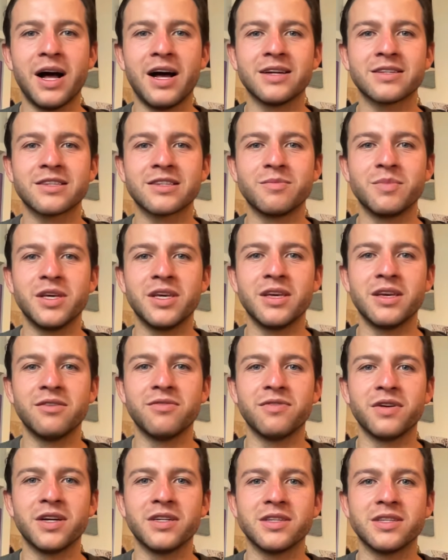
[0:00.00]
asked me
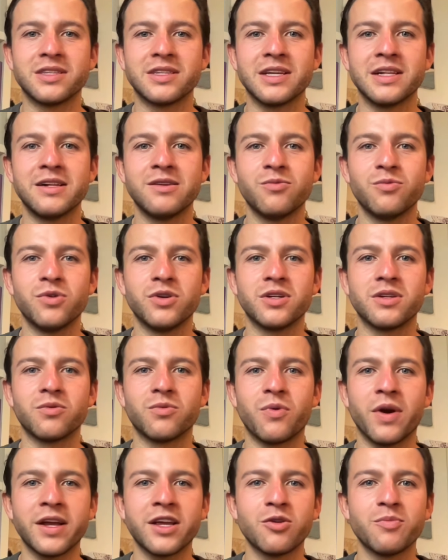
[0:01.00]
if I still would
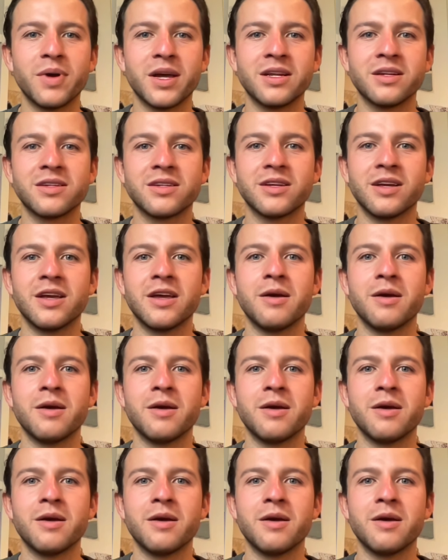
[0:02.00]
recommend